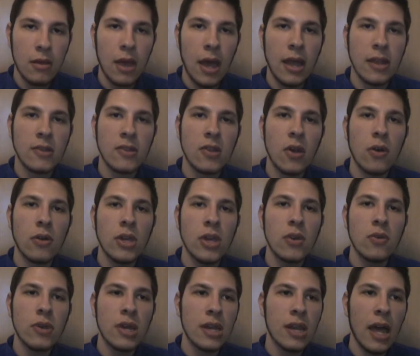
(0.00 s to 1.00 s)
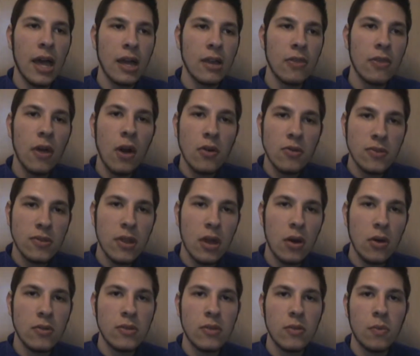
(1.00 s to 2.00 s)
And so you connect those
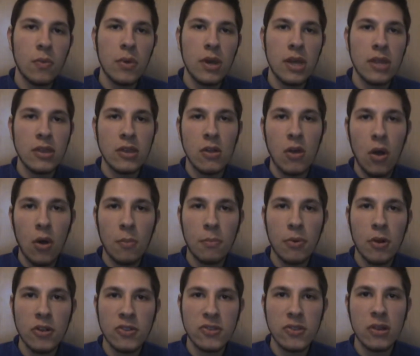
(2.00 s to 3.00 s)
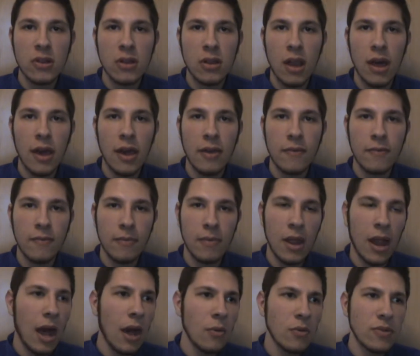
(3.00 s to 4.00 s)
notes with your own personal life.
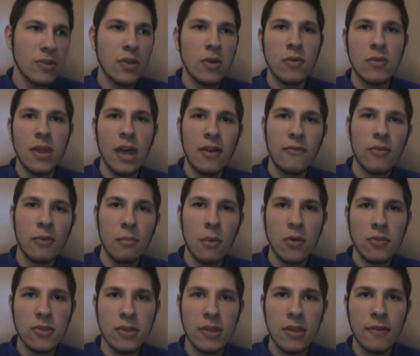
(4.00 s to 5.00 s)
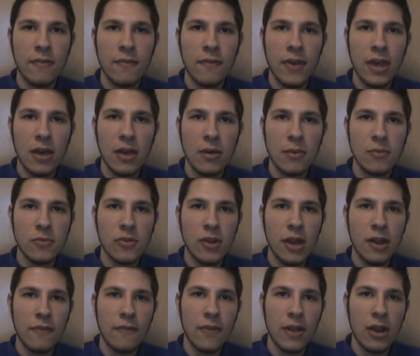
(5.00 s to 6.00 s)
Now, I was doing that for most of the film,
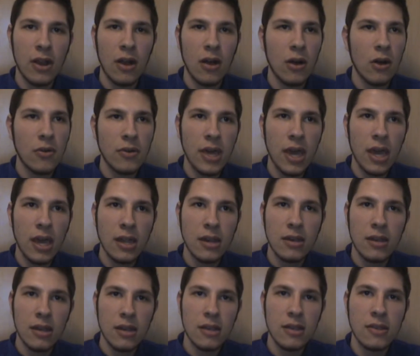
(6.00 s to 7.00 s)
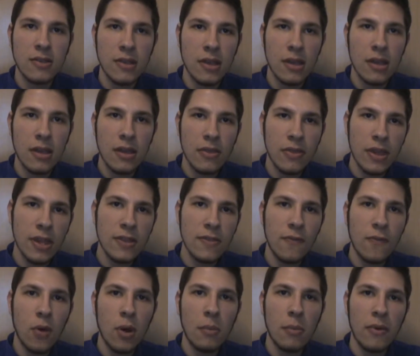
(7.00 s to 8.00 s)
trying to figure out, okay, does this
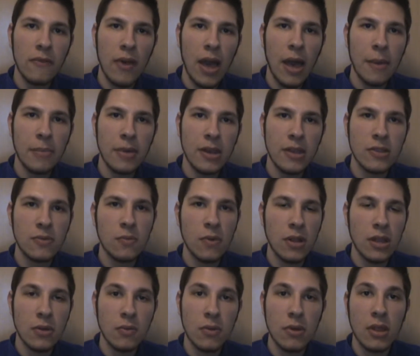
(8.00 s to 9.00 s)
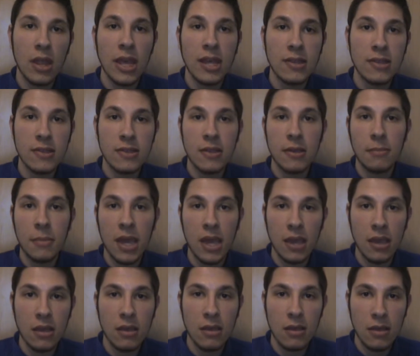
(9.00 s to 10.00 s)
form of happiness really relate to
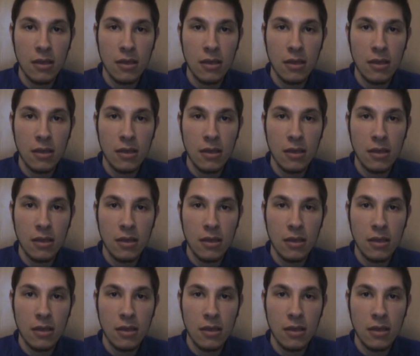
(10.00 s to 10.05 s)
me?